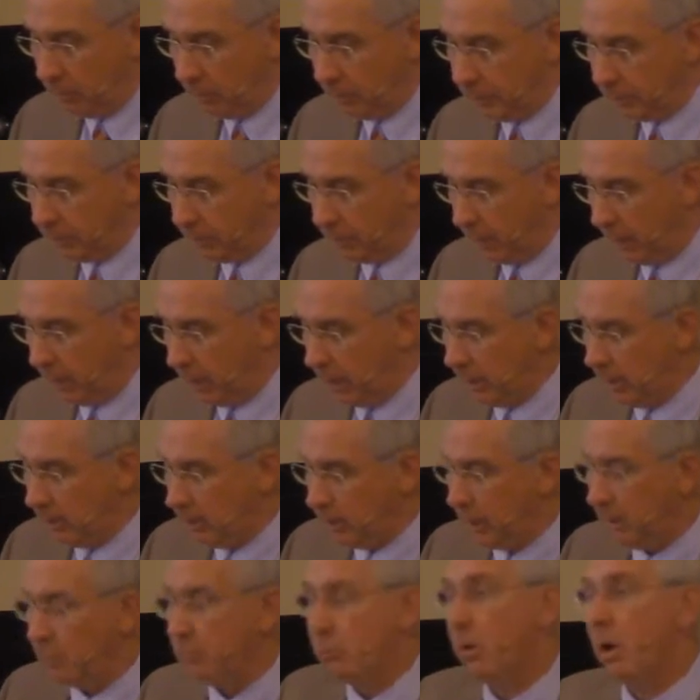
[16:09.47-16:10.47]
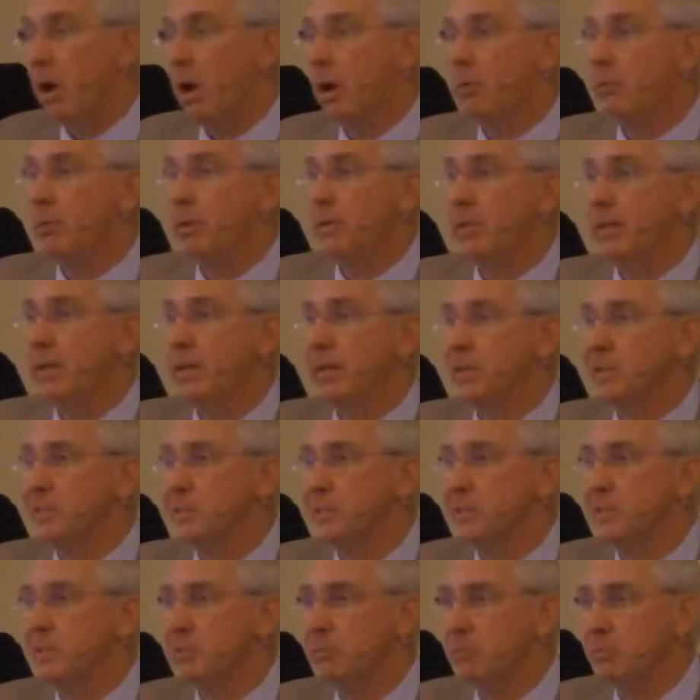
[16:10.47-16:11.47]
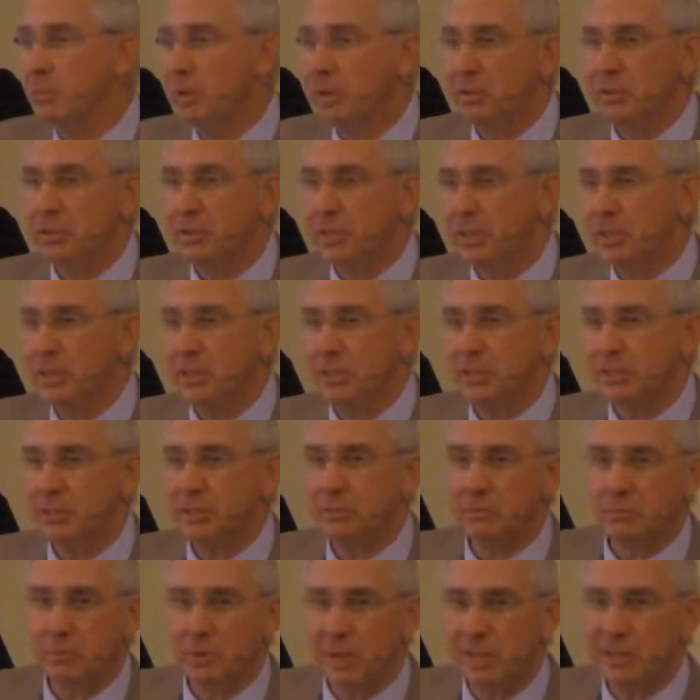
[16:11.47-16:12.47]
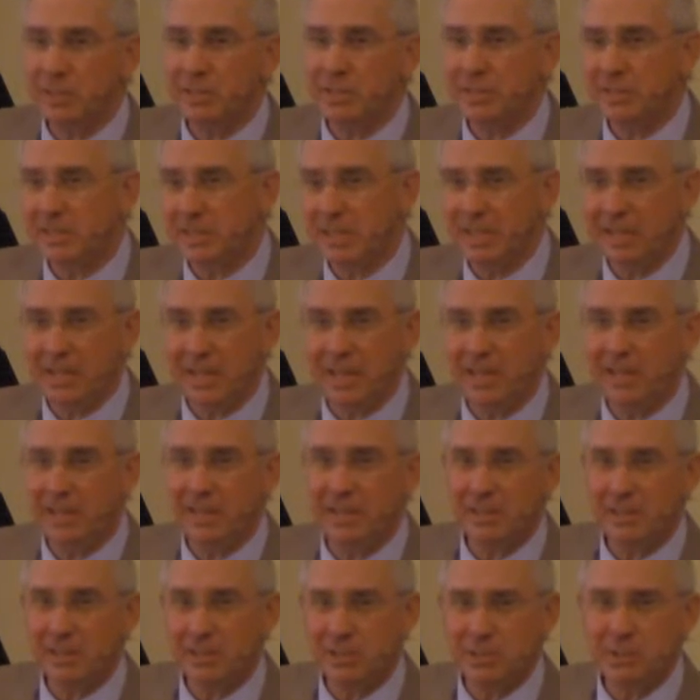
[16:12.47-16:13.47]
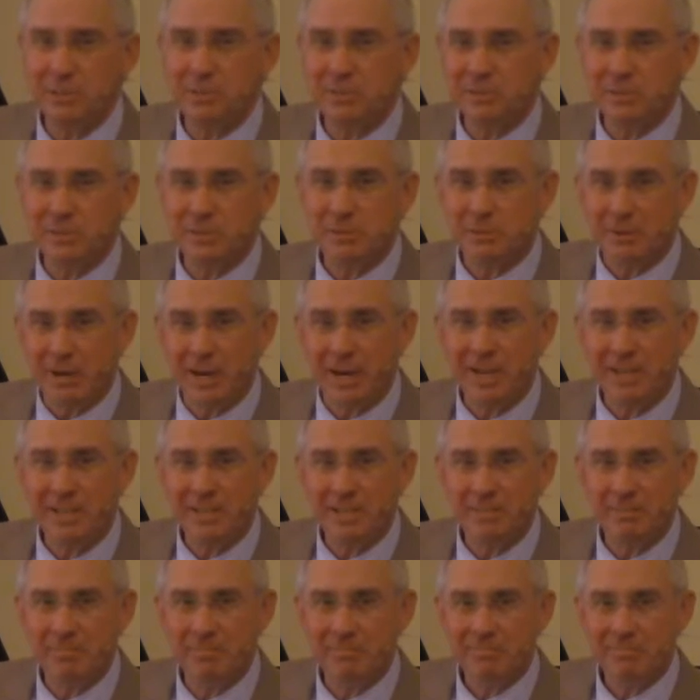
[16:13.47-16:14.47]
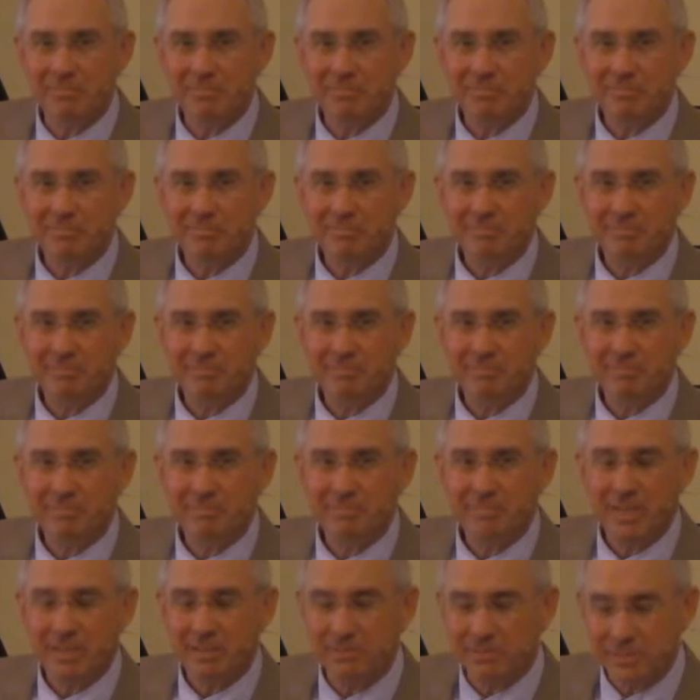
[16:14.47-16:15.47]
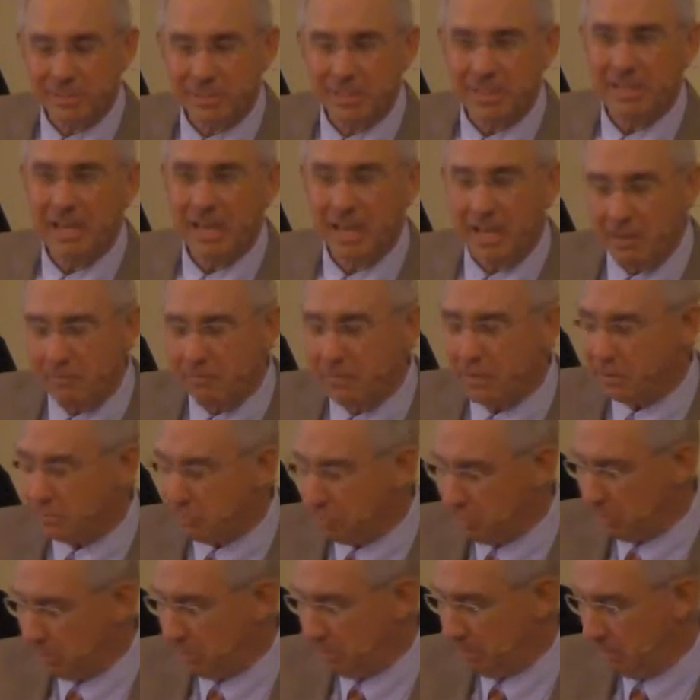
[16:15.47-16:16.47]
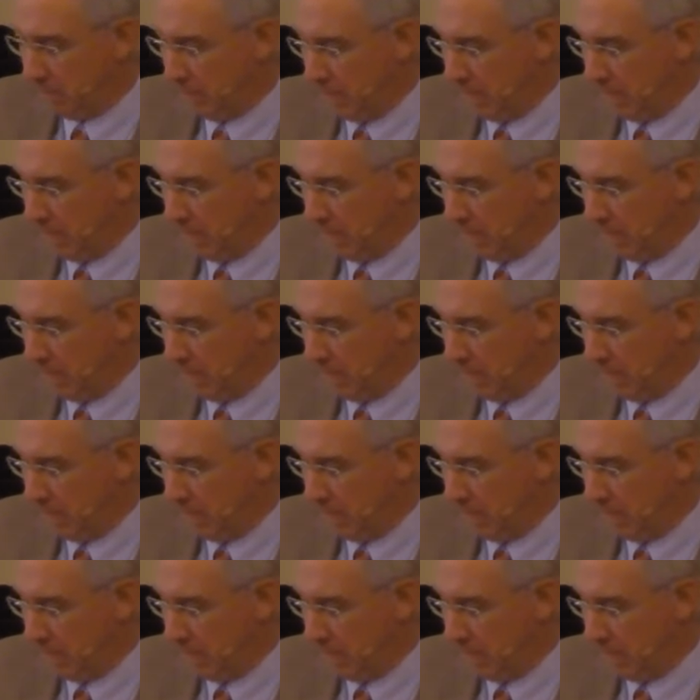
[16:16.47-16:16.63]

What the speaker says: Was there anything wrong with this? Well, Jesus was the king of the Jews, right? He was the king of Israel.